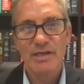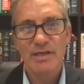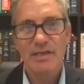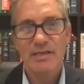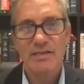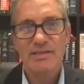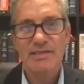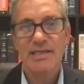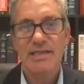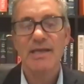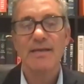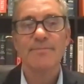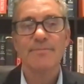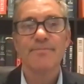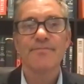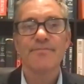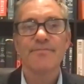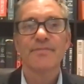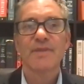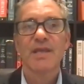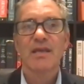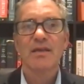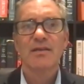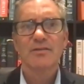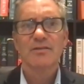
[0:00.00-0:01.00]
he said,
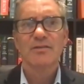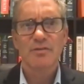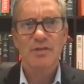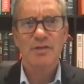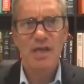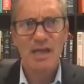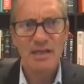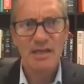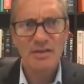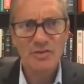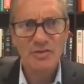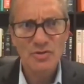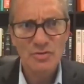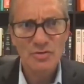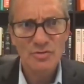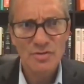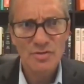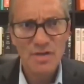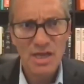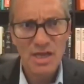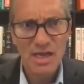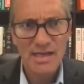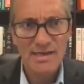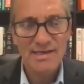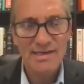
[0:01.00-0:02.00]
You can't do
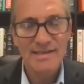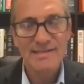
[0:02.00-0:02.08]
that.